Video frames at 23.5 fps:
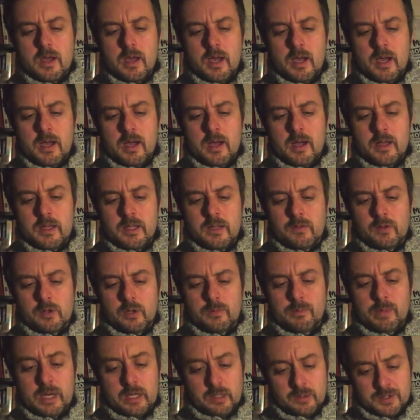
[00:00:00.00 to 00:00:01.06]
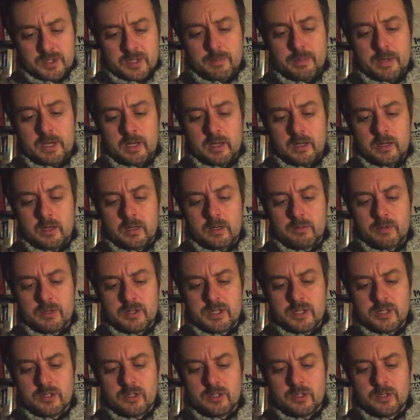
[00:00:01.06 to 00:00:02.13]
Uh, you've got Poles Apart, which
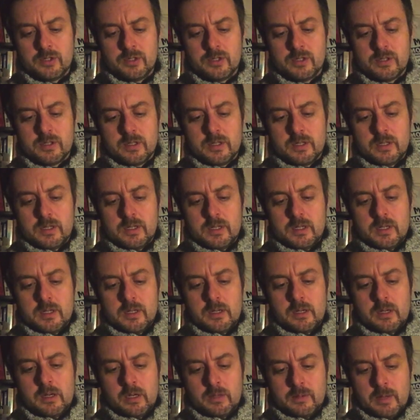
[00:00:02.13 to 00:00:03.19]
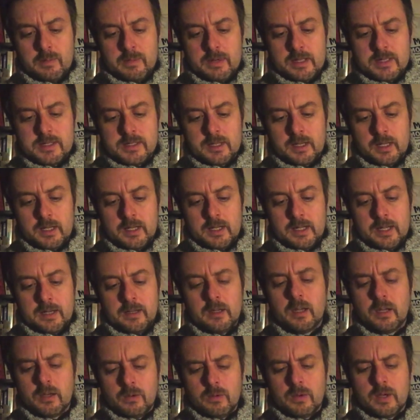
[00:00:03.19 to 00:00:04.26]
is good. Coming Back to Life,
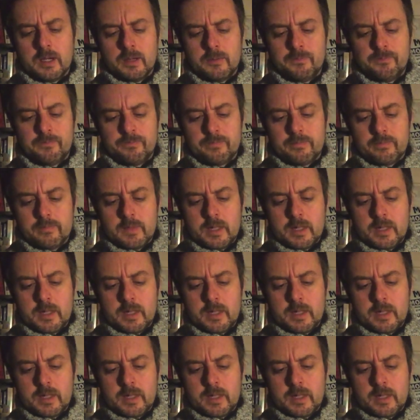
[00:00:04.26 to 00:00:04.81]
no, um,